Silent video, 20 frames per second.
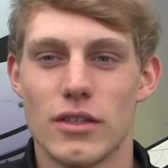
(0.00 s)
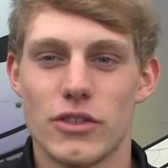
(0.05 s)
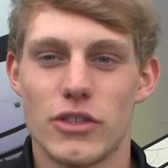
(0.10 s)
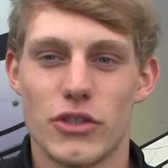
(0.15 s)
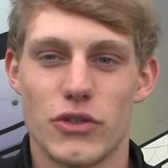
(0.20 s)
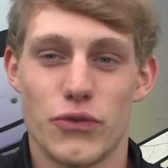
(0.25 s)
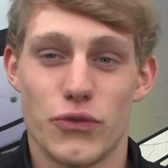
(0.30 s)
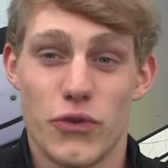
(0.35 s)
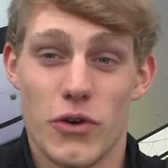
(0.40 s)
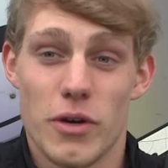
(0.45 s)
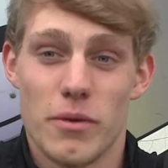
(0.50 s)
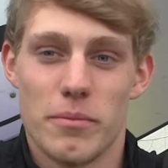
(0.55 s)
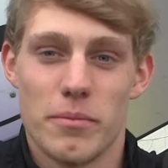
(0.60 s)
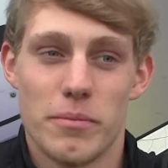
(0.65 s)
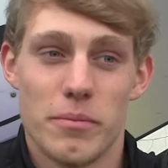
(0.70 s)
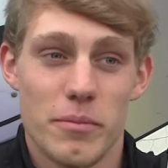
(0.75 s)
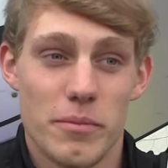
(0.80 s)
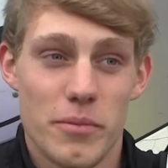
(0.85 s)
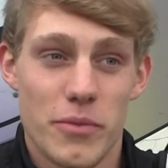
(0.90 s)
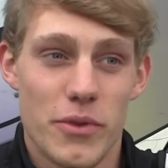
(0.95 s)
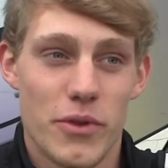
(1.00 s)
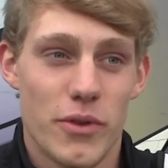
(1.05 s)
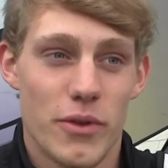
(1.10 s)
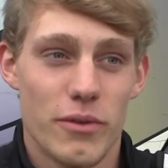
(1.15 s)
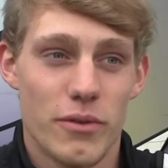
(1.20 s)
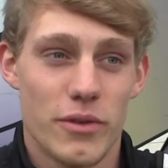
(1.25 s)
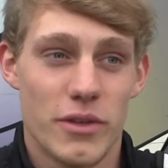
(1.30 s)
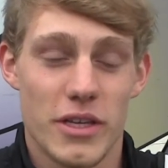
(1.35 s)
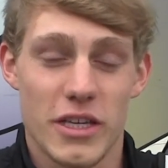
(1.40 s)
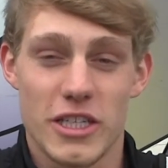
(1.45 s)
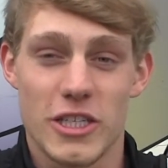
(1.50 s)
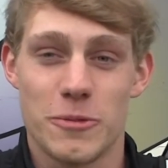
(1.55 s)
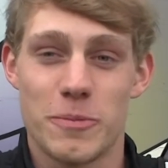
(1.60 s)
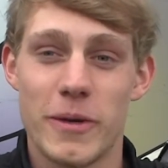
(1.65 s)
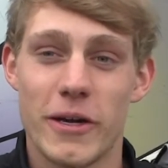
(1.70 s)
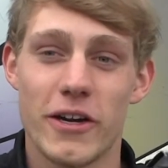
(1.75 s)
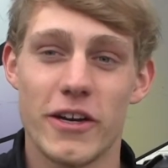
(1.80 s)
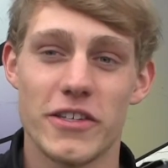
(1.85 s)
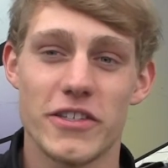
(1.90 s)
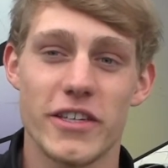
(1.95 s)
just from the
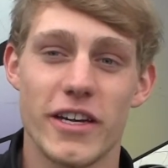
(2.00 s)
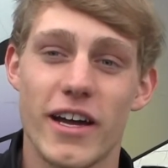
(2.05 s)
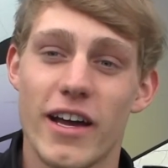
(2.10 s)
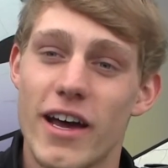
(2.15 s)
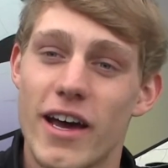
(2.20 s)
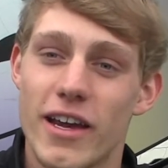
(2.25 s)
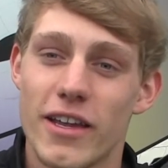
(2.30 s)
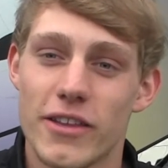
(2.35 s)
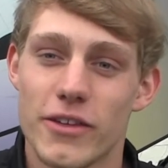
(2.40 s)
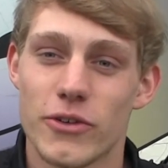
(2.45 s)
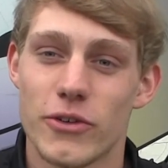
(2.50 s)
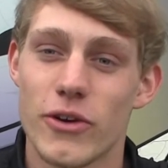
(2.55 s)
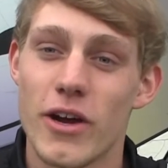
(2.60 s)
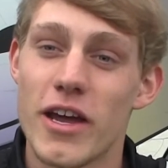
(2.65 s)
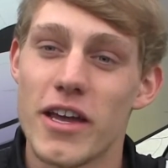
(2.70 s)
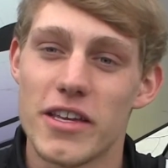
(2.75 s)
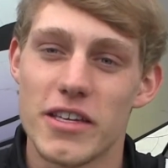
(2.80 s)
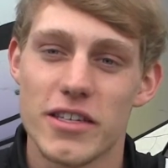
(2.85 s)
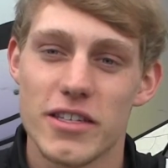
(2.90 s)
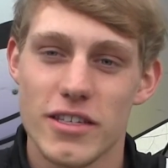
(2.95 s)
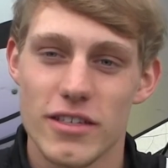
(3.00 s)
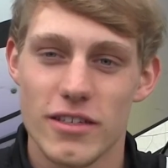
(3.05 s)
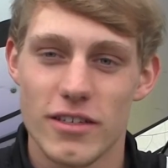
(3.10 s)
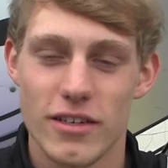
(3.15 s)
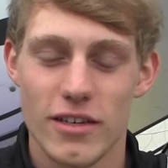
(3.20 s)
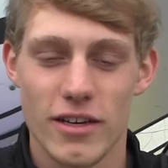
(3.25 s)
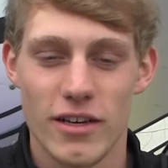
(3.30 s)
experience that I had at the race.